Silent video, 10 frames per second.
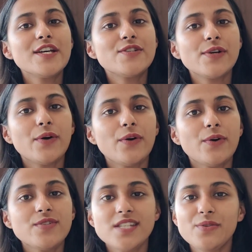
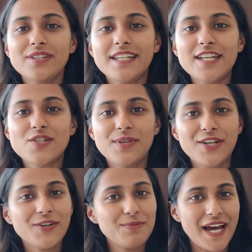So see you in the next
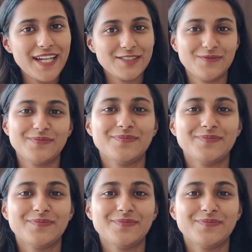video. Goodbye.